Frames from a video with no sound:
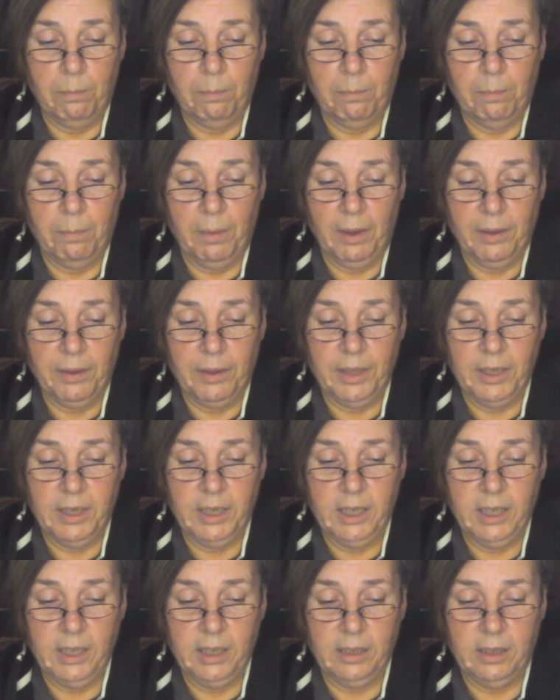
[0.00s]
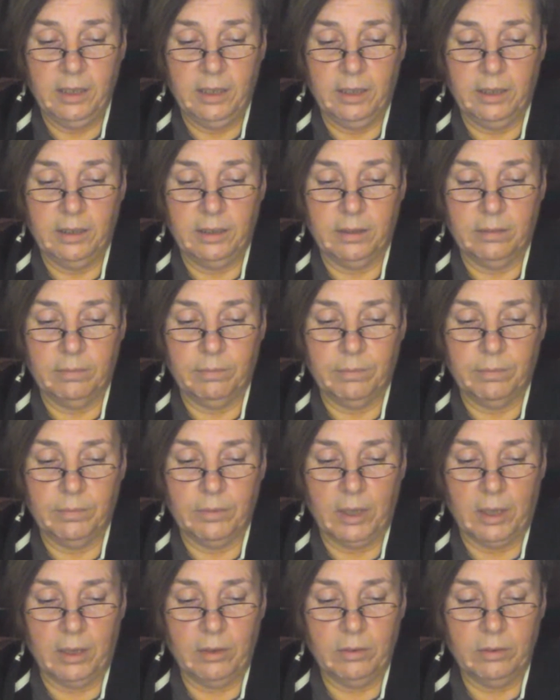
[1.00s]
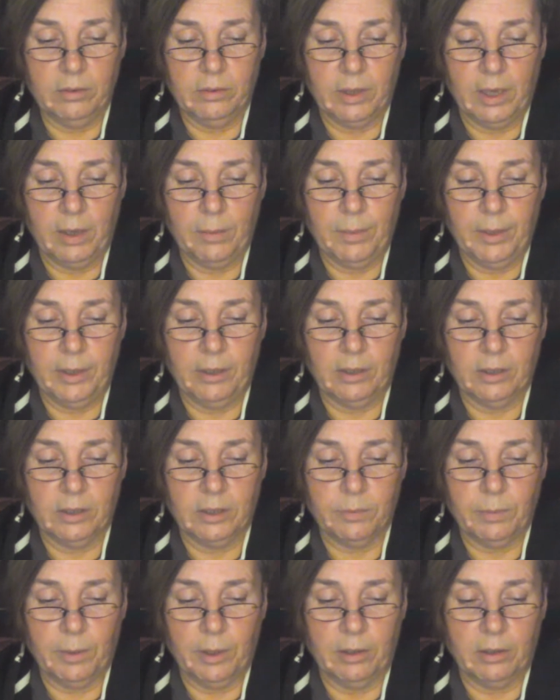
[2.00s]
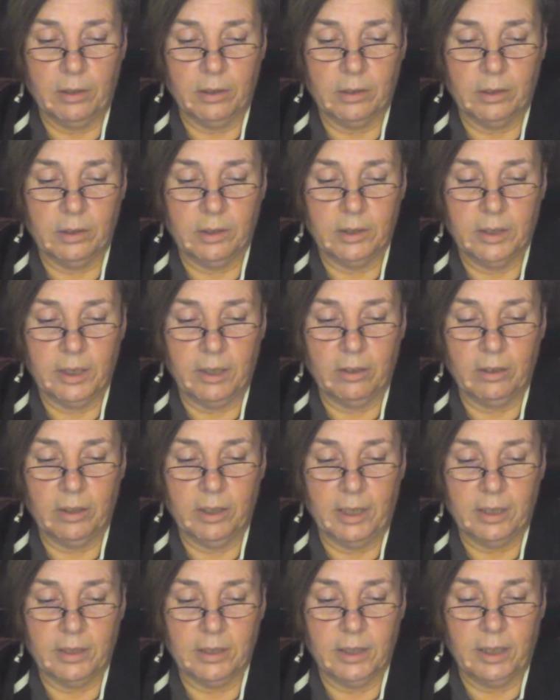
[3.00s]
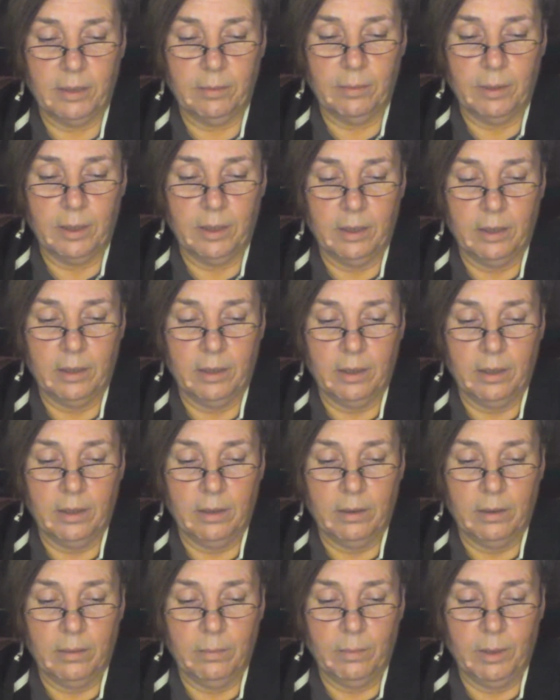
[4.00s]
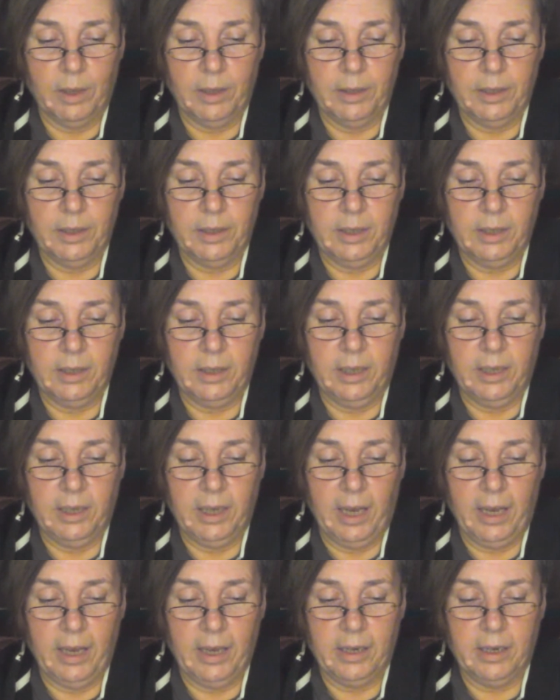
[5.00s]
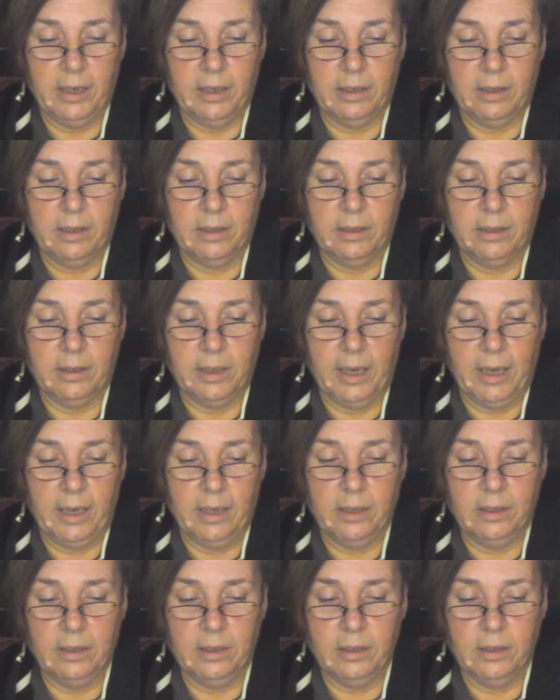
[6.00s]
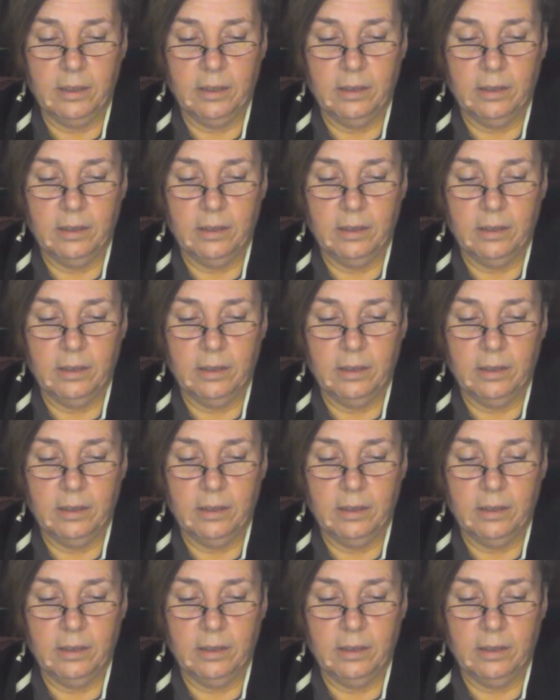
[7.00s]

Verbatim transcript: Bethany, I don't know, how am I going to spell her, say her last name? Bethany Gagne? Gagne.